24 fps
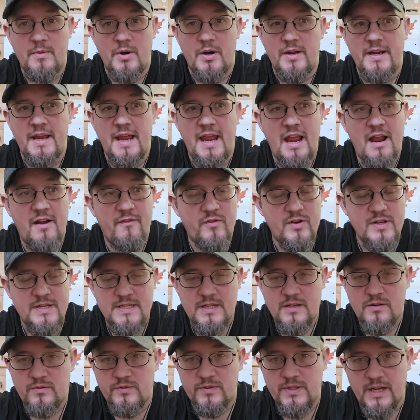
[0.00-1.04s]
on every
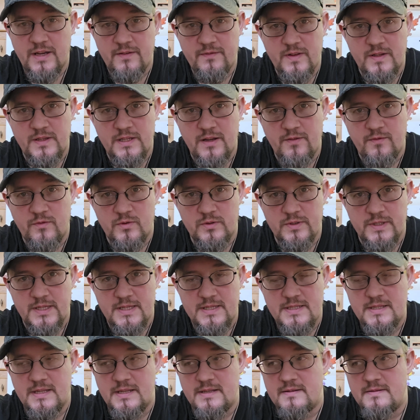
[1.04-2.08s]
single knife that they've
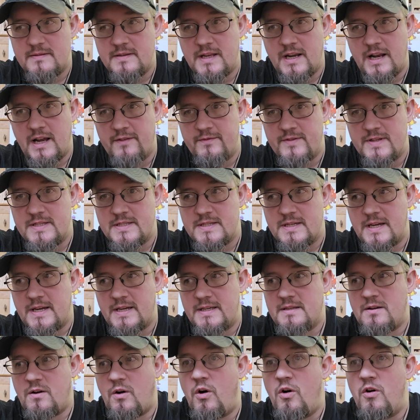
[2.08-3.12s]
released that I've
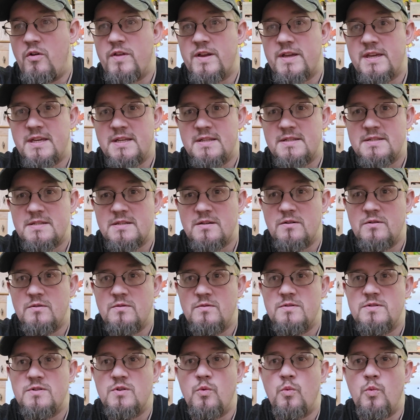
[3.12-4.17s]
designed. All the
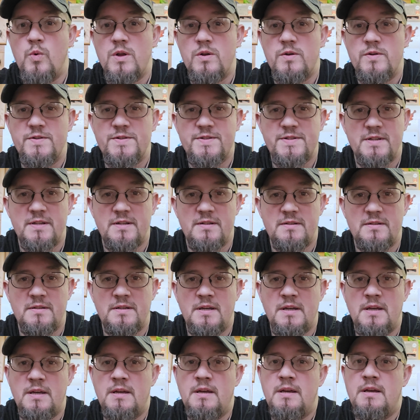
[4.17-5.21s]
Kitsunes, the Wilson,
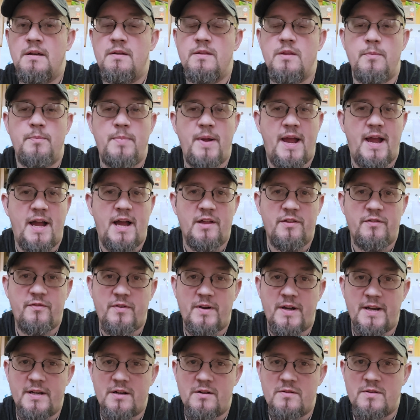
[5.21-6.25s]
the
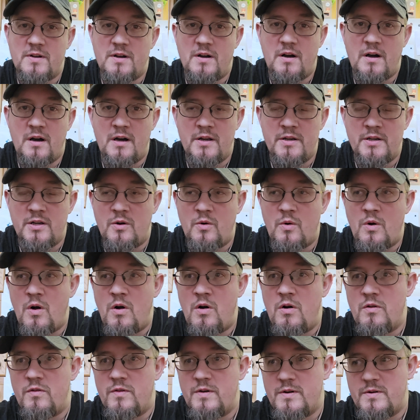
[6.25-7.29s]
Pathfinder, the Hondo,
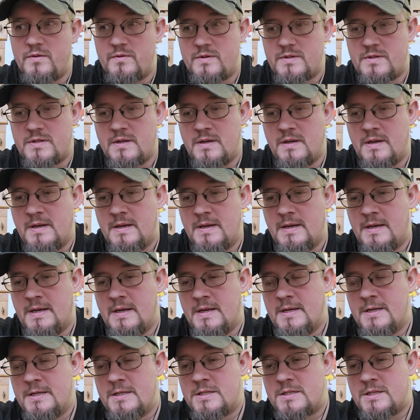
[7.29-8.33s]
all those.
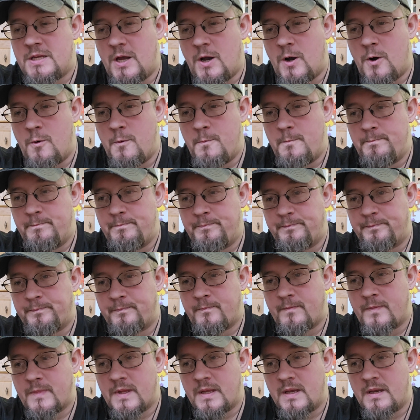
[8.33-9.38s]
So
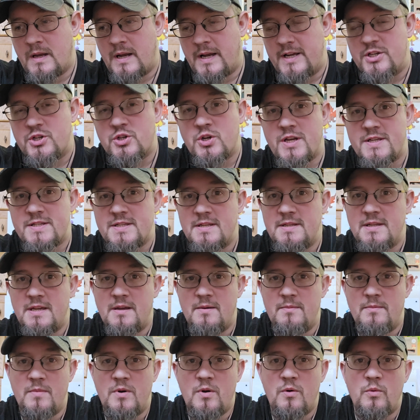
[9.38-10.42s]
I trusted
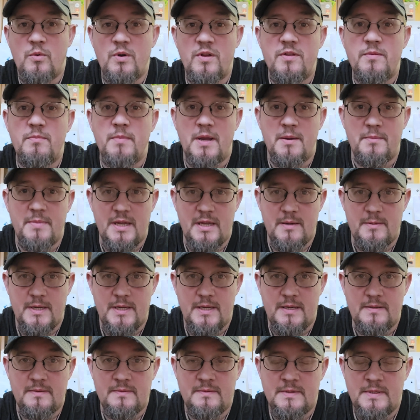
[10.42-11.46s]
them with my baby.
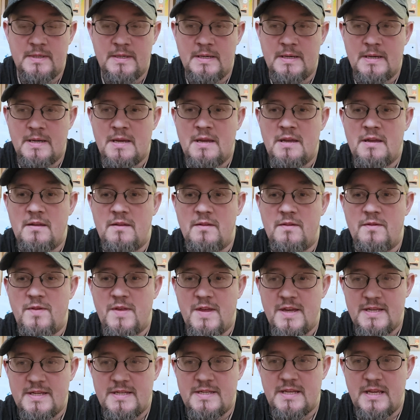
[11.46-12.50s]

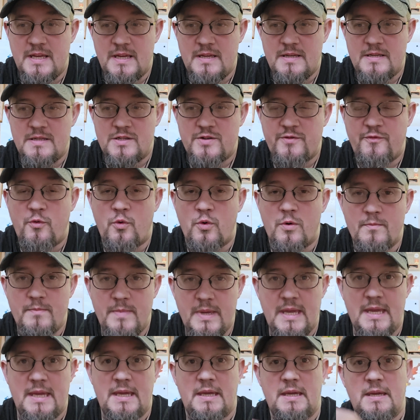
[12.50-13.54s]
This is, for
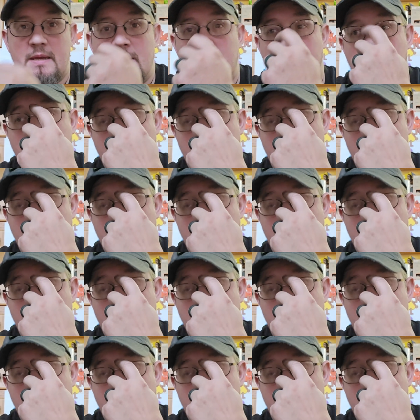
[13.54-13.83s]
me,